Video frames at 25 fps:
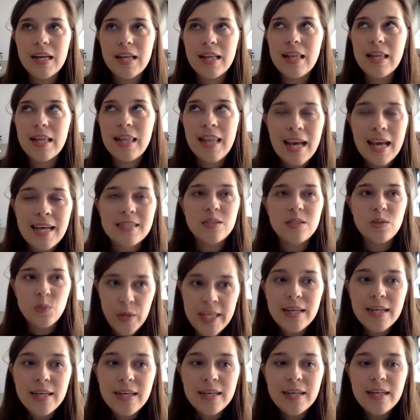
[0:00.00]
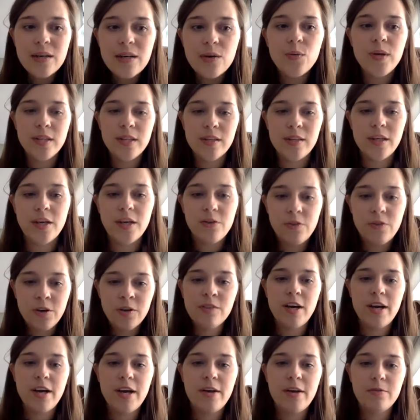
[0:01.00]
last week, when the
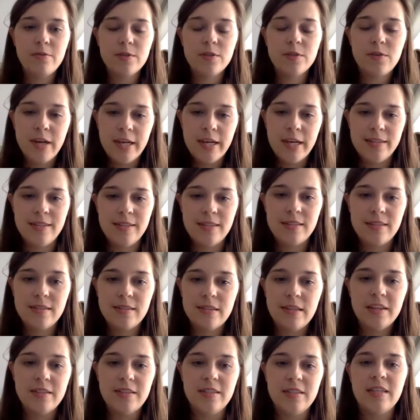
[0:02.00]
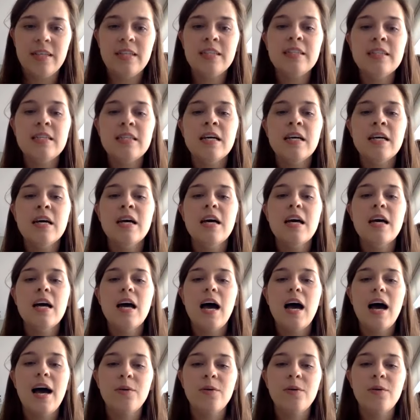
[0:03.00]
coronavirus crisis started,
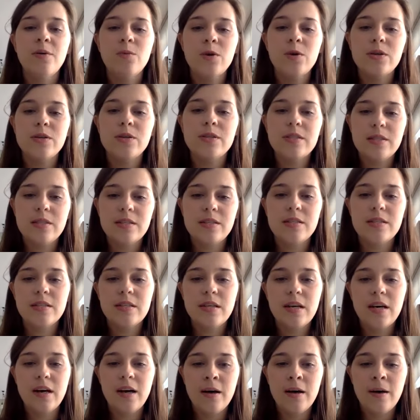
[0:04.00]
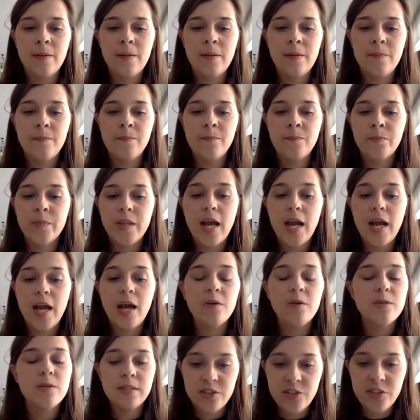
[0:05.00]
I was in
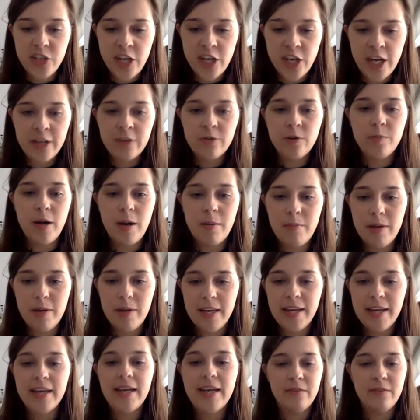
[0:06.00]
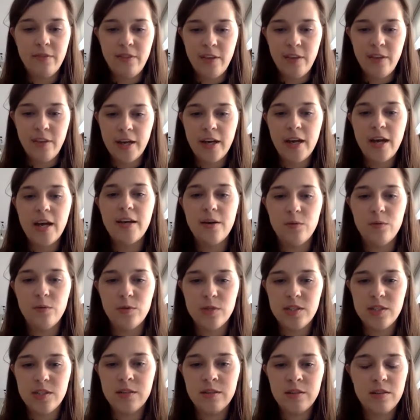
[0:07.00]
the Czech Republic, and thank God I
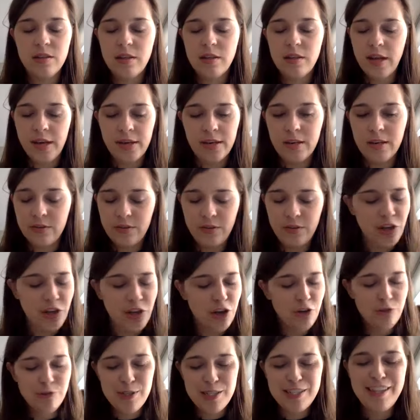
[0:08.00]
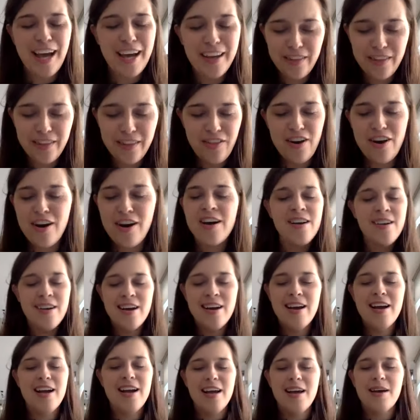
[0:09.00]
wasn't like, stuck there.
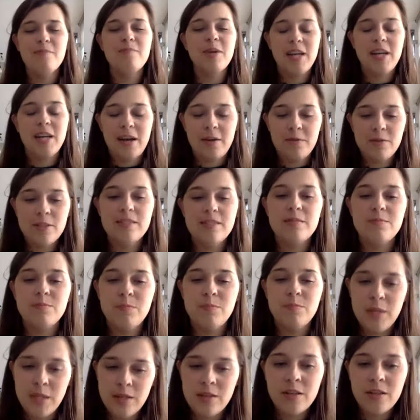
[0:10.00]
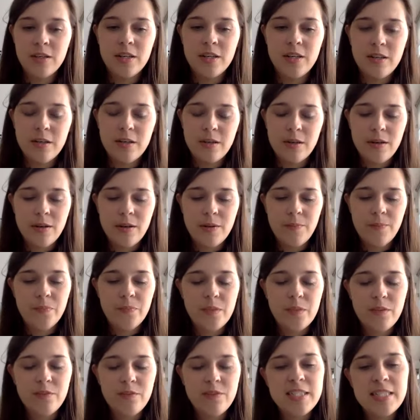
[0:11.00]
But I was
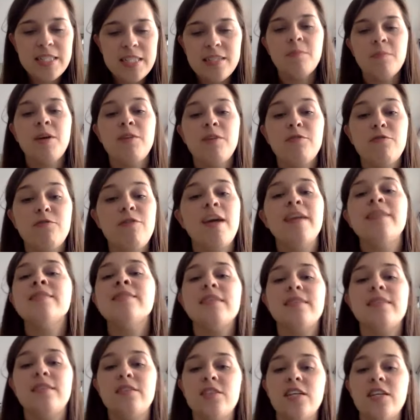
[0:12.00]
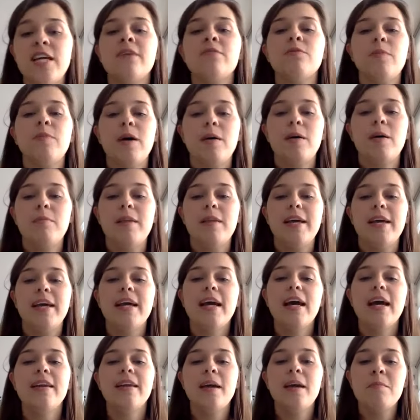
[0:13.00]
visiting my friends at the Czech
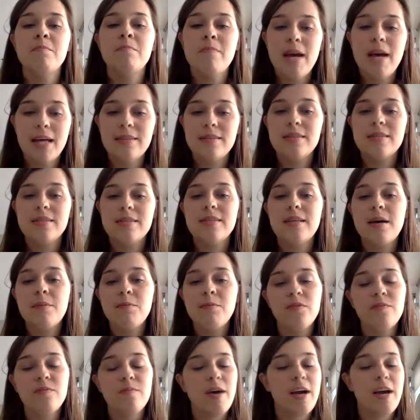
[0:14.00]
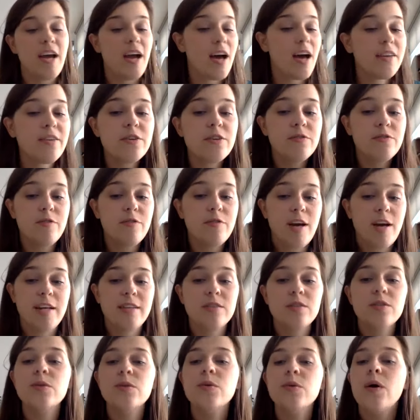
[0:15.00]
Republic, and I met some of my other
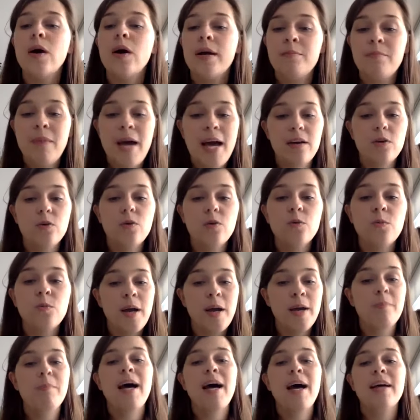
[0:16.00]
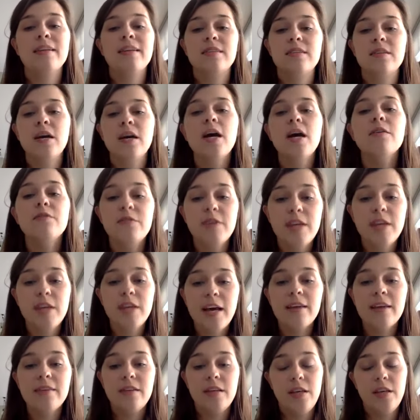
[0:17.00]
friends whom I met
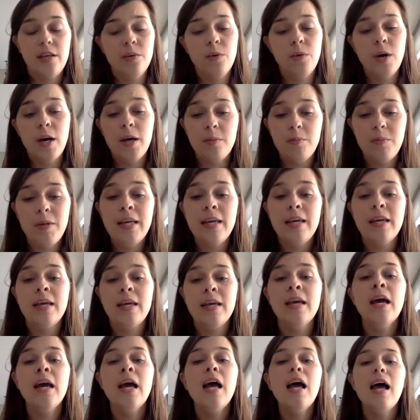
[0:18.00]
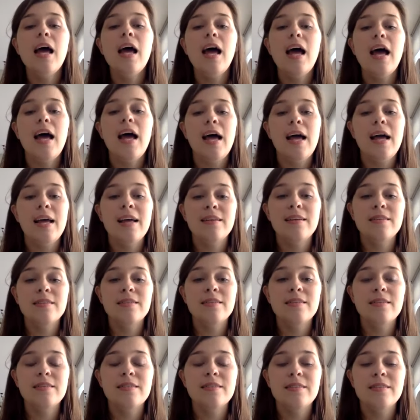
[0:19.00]
via the EYP,
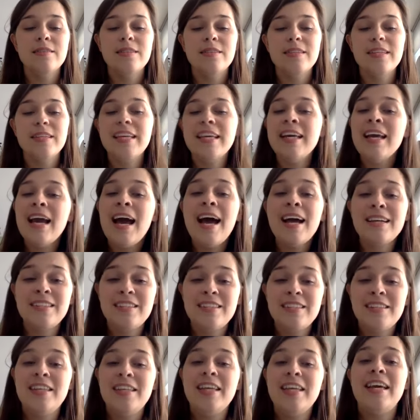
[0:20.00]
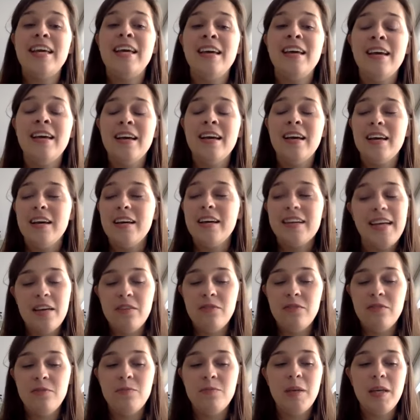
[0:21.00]
and he actually
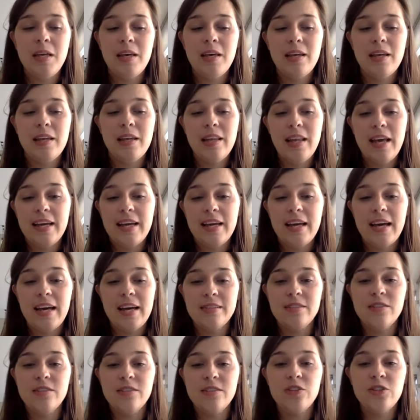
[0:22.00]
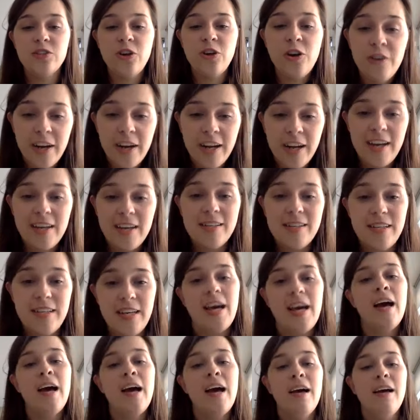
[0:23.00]
gave me like a story
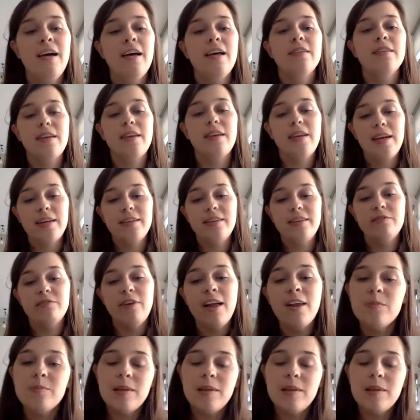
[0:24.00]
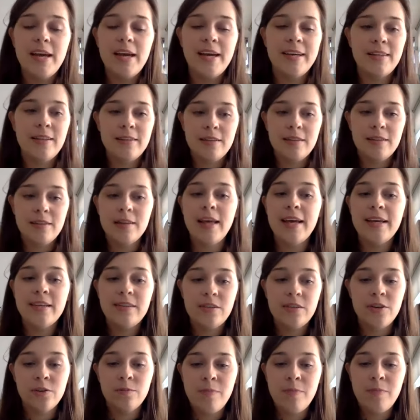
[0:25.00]
idea that I developed
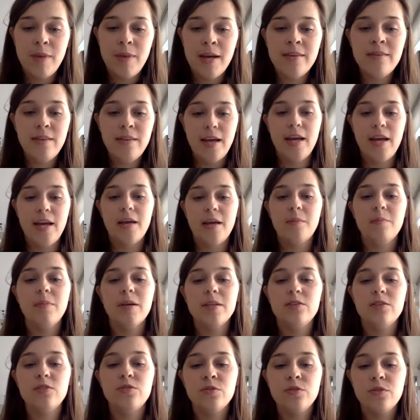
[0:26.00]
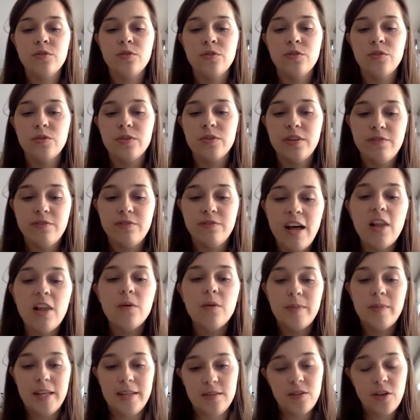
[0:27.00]
later on Monday. But to develop
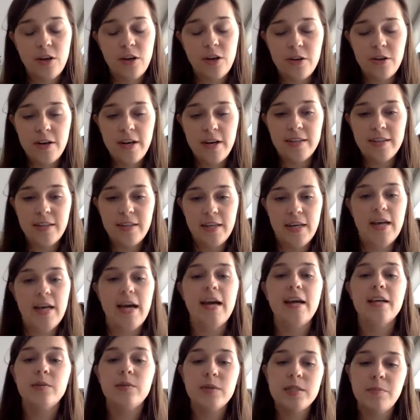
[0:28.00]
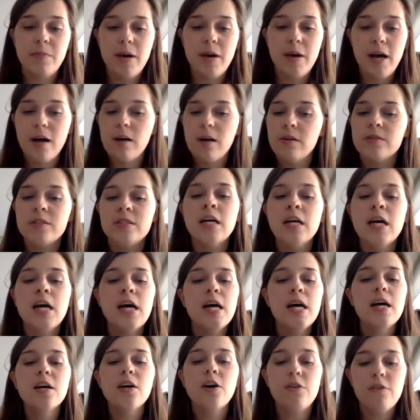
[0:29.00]
that story idea, it was about
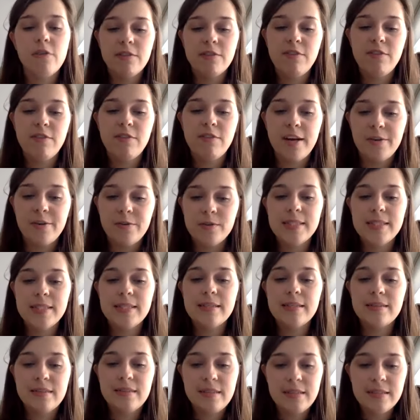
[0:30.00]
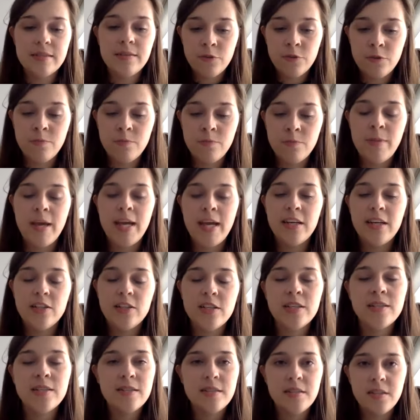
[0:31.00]
coronavirus
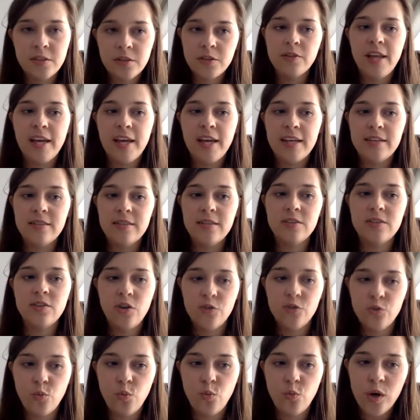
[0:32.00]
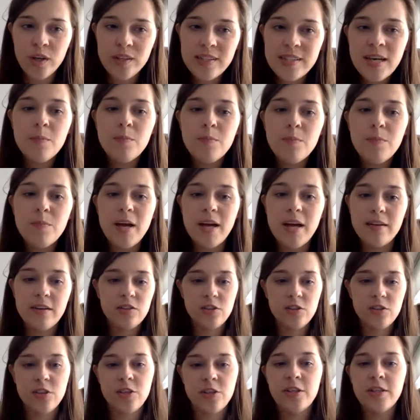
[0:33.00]
disinformation circulated on WhatsApp. And it
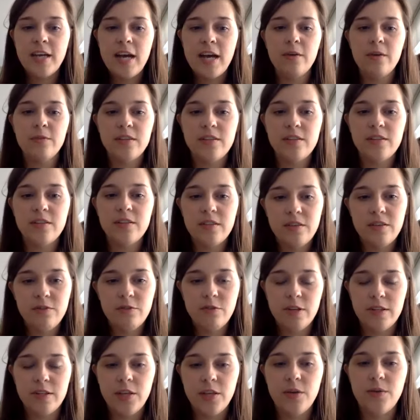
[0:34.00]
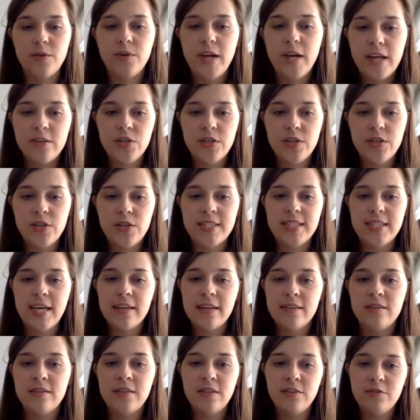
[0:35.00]
turned out that different EU countries
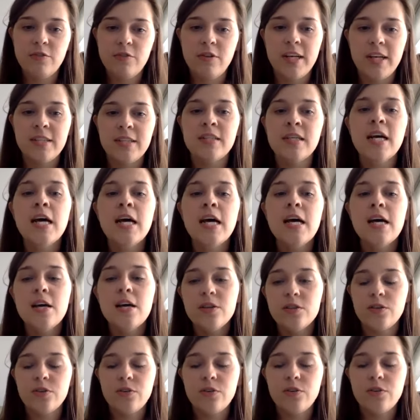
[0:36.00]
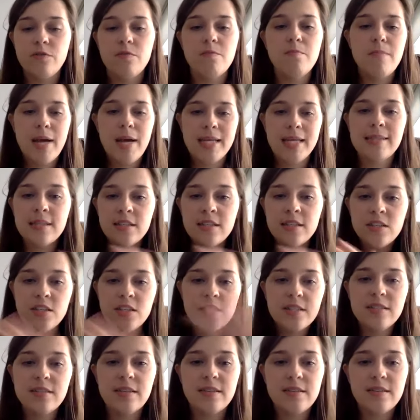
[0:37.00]
had different sort of
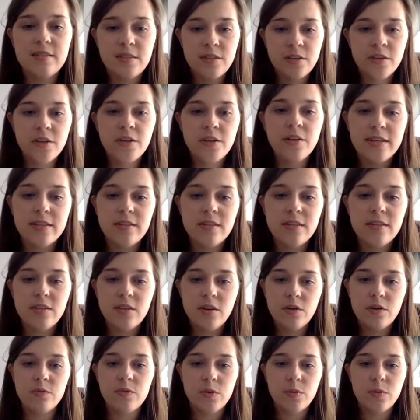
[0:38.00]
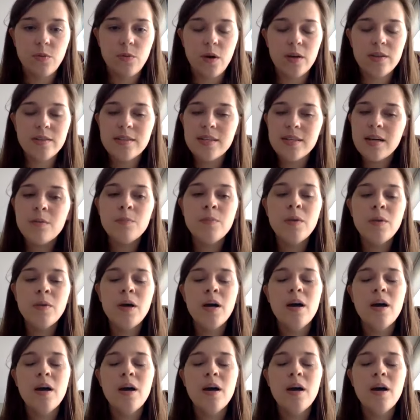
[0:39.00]
messages that circulated over WhatsApp.